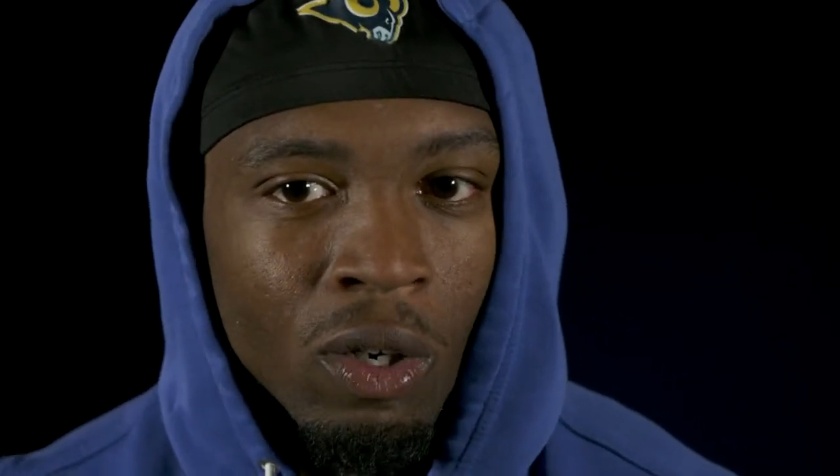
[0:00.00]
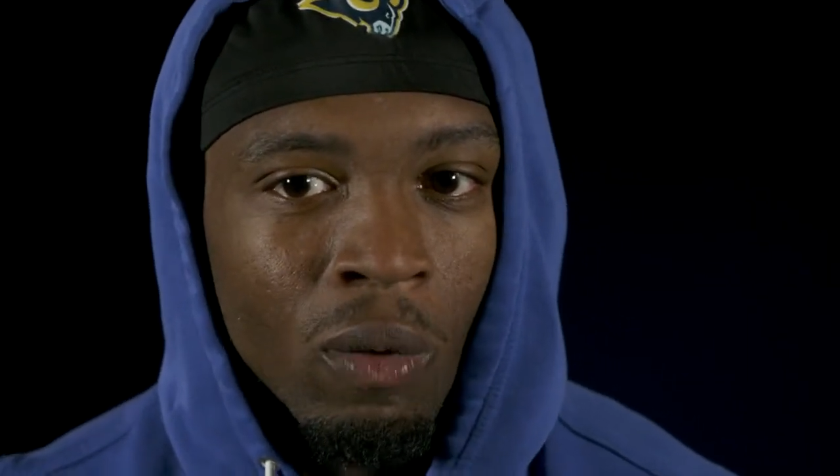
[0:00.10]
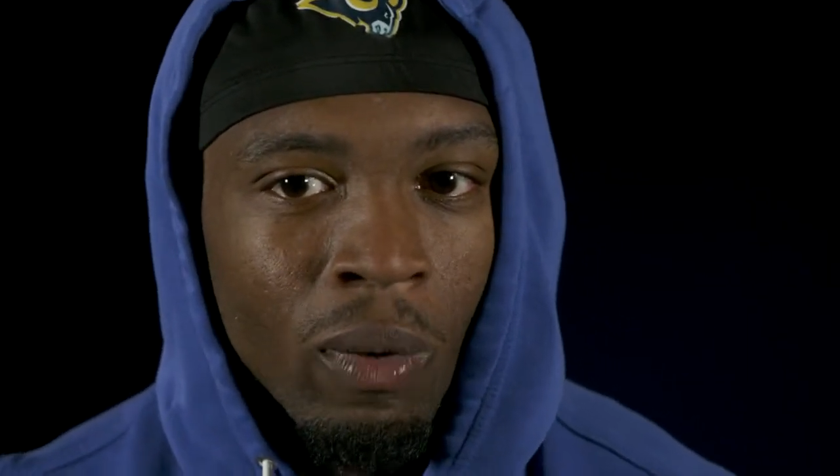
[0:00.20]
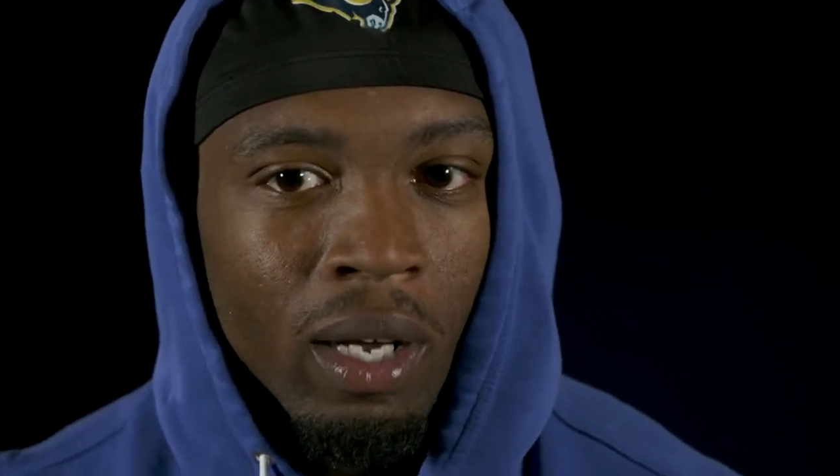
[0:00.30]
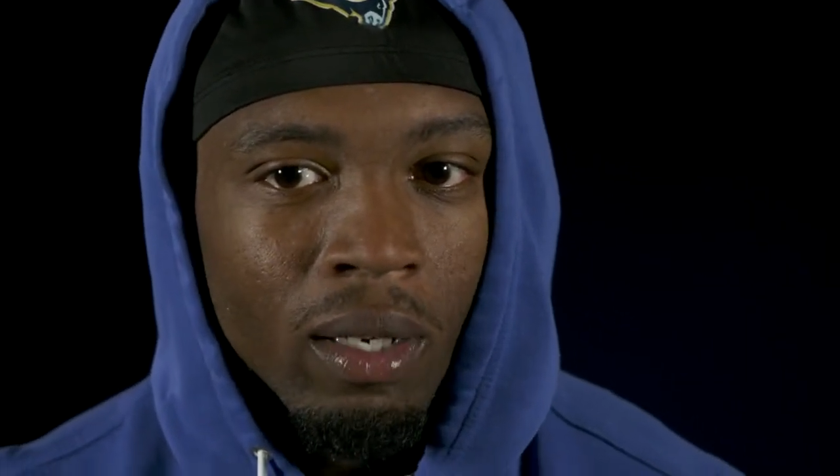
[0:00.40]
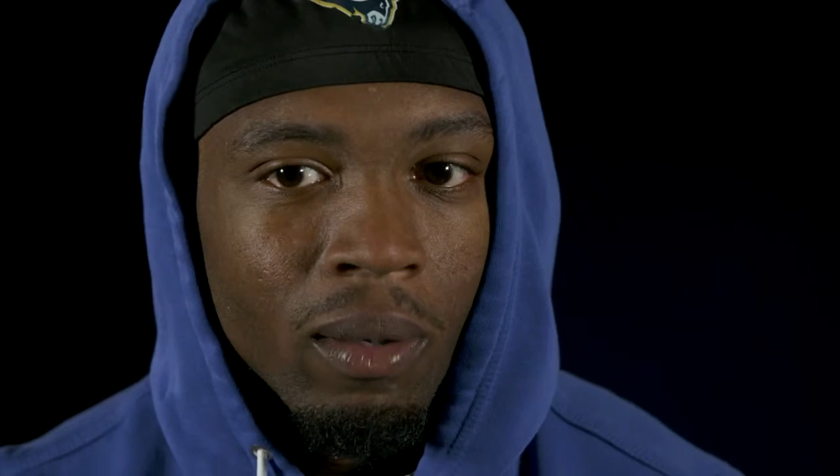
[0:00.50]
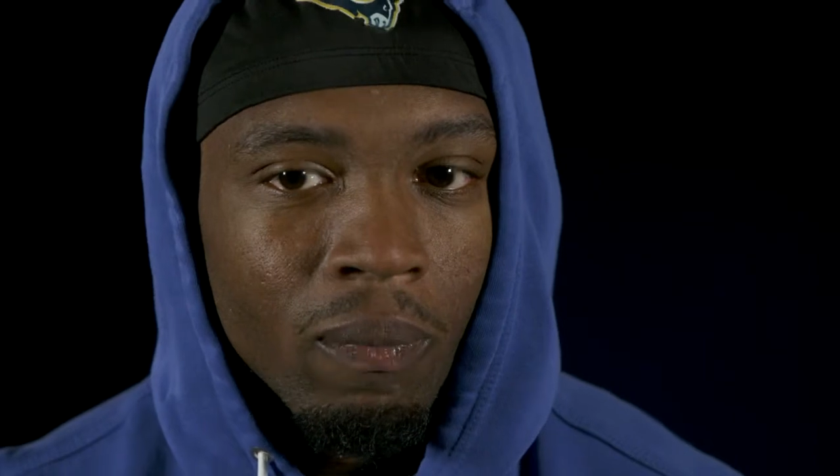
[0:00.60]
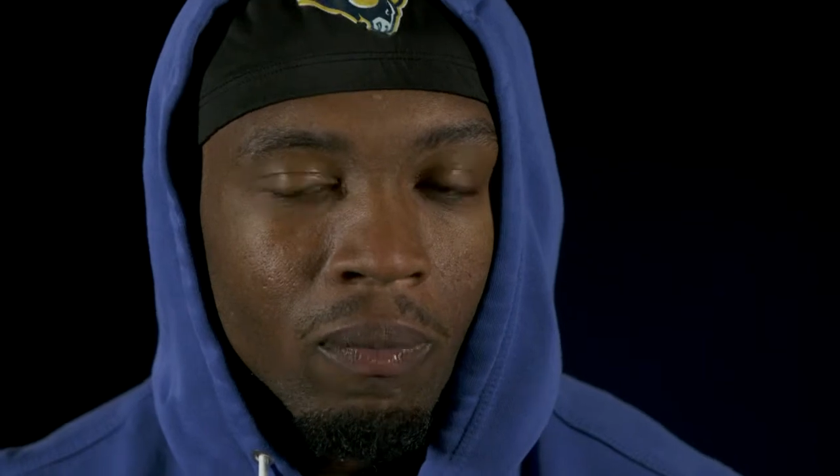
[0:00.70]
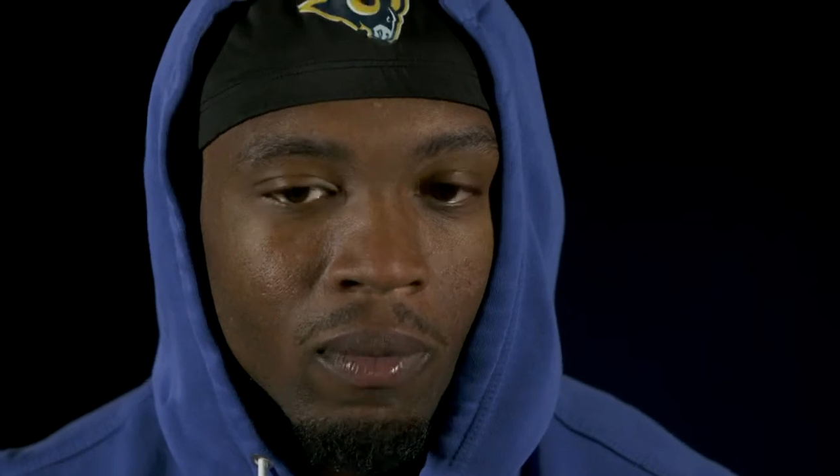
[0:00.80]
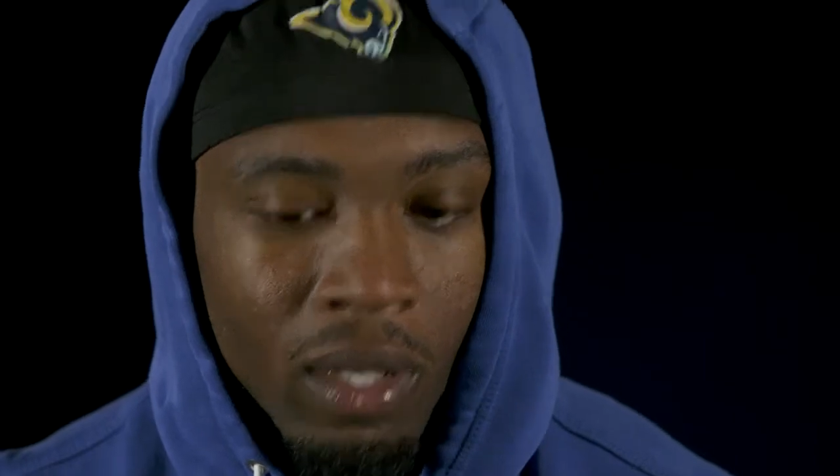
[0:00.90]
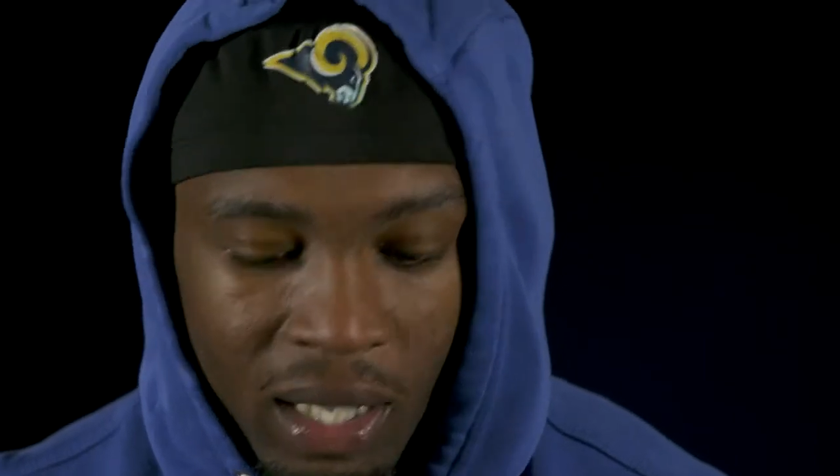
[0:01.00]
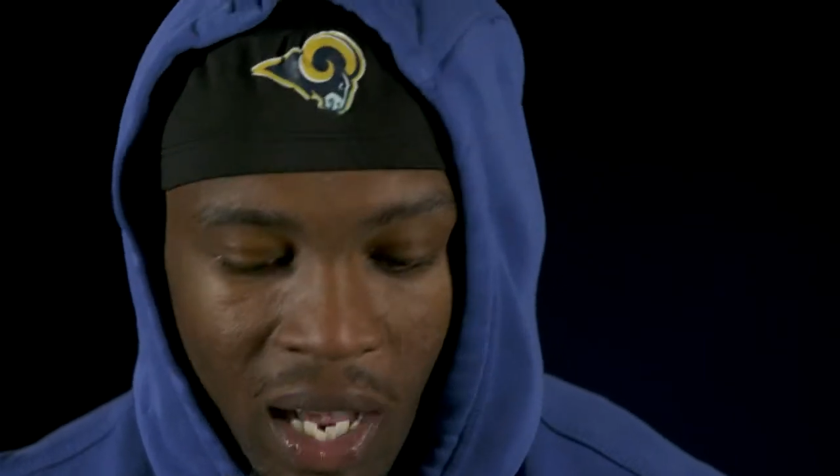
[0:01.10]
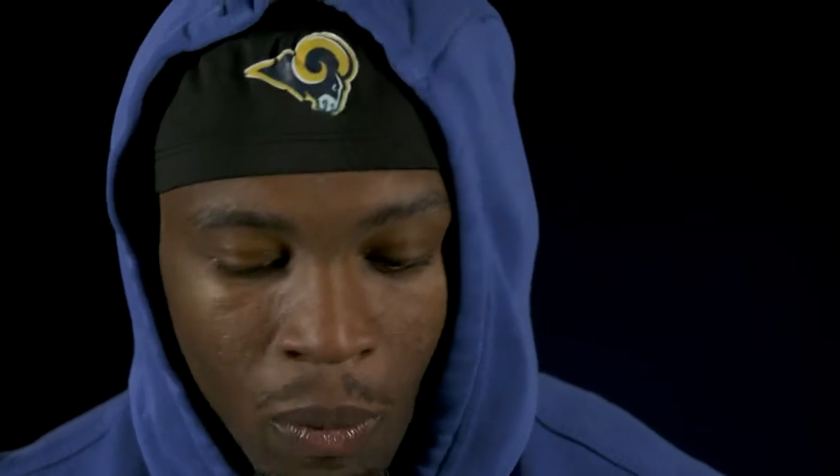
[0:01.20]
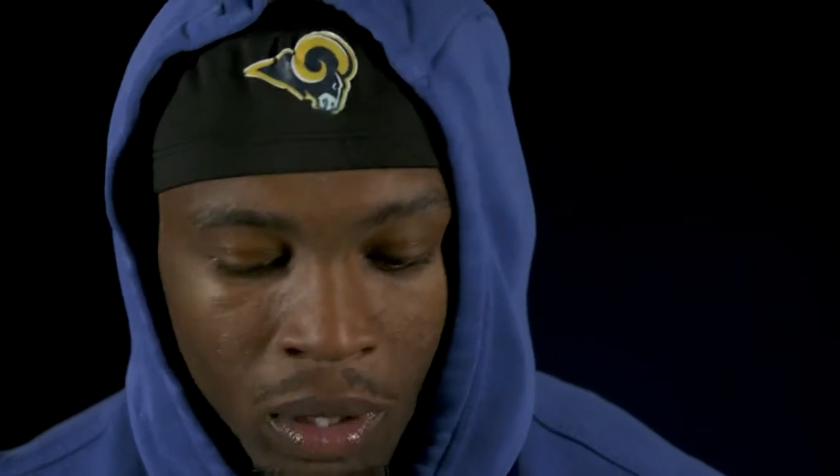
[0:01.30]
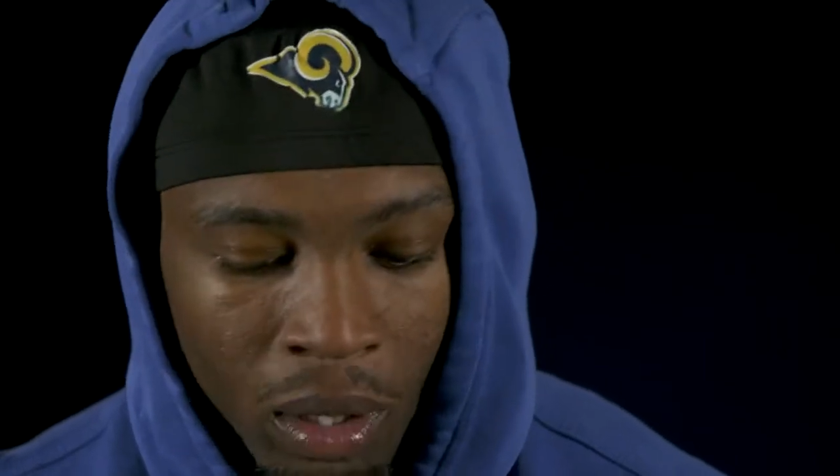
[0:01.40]
you know what,
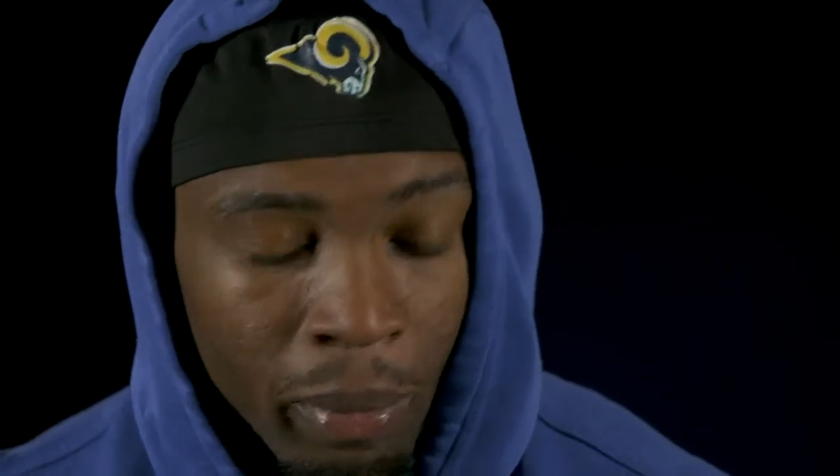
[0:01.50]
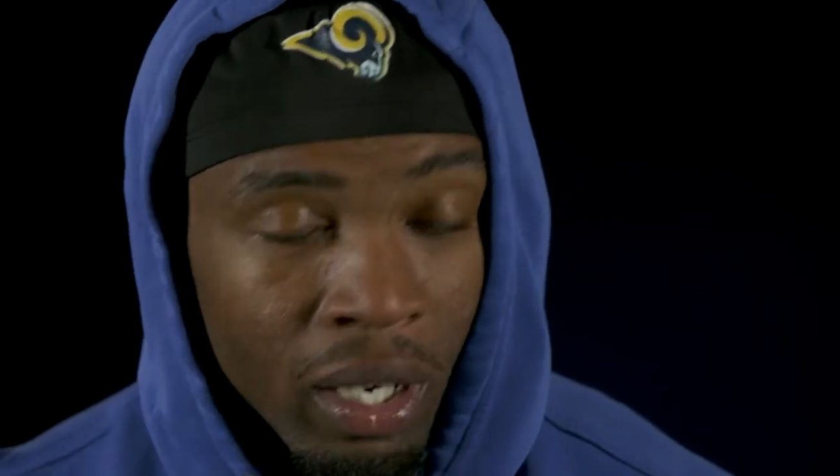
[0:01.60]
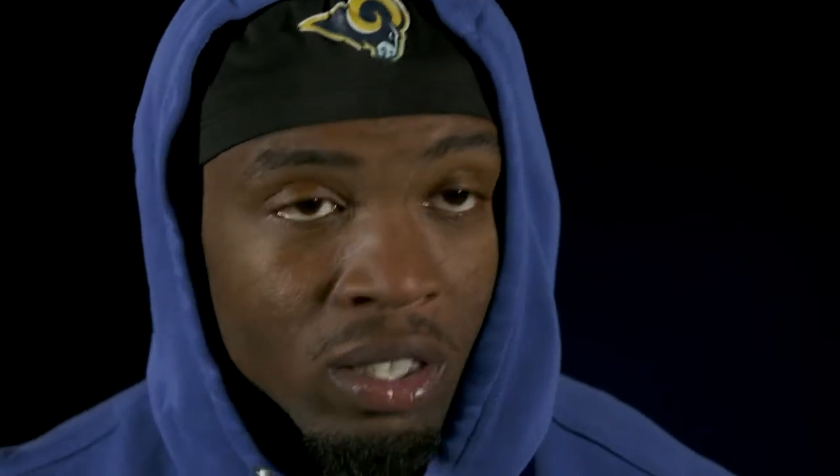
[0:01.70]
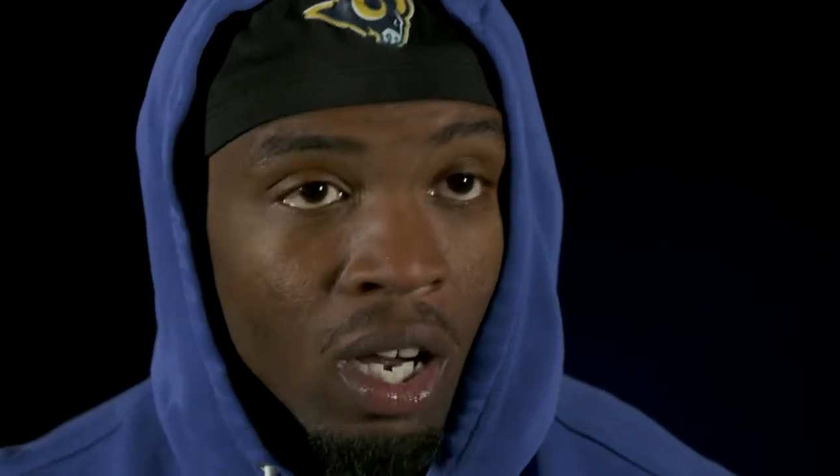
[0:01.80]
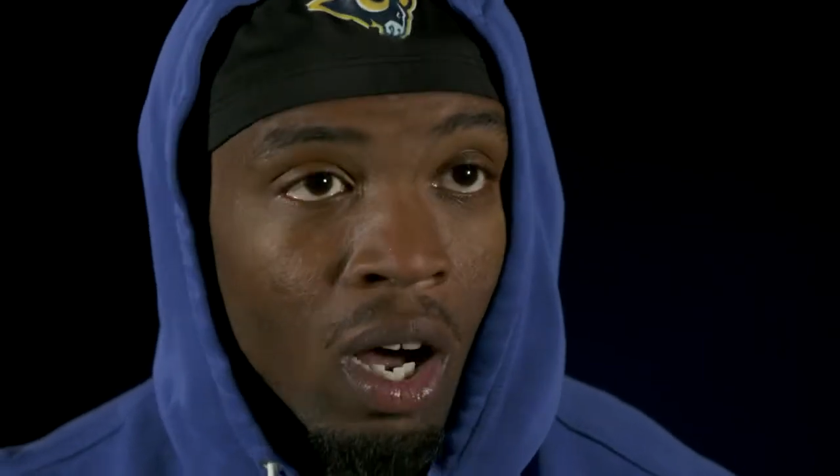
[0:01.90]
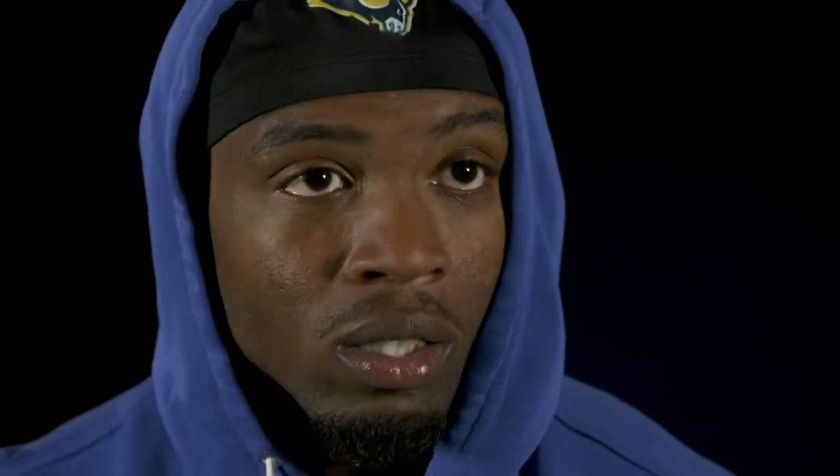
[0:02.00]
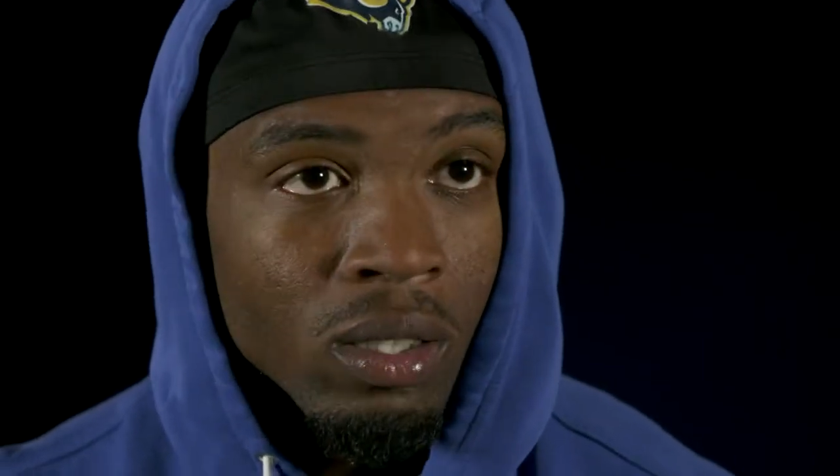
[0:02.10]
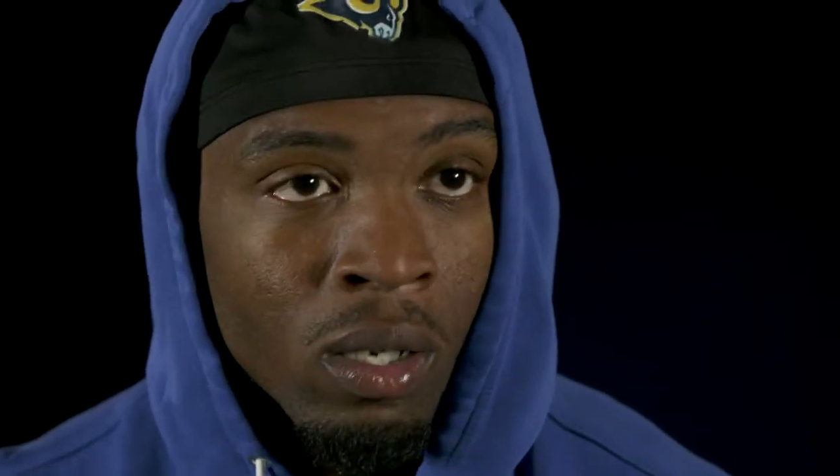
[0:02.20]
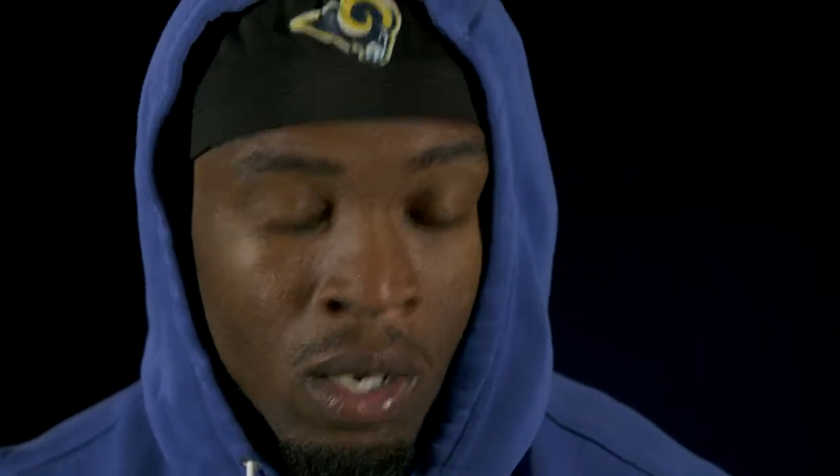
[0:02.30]
he got one of the biggest hearts.